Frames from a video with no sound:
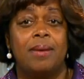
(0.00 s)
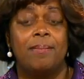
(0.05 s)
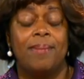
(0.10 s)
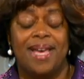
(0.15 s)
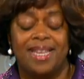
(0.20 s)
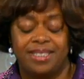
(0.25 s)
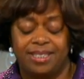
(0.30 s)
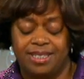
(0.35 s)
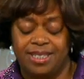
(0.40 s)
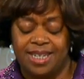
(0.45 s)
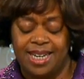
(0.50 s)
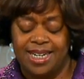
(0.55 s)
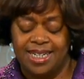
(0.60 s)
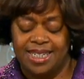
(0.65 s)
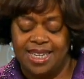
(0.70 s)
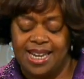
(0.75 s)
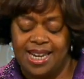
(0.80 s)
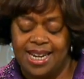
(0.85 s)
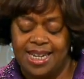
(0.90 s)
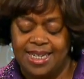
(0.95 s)
Pastor
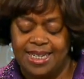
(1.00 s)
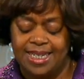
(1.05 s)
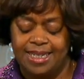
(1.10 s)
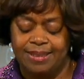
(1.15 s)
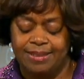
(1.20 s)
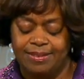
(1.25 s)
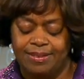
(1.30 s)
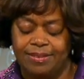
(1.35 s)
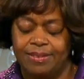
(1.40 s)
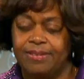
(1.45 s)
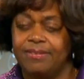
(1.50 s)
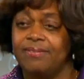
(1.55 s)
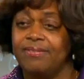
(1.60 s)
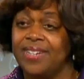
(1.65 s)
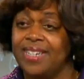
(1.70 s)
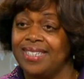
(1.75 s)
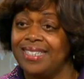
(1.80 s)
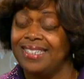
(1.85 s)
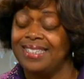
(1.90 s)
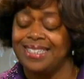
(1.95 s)
Nadarkhani
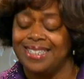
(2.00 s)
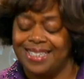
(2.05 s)
faces a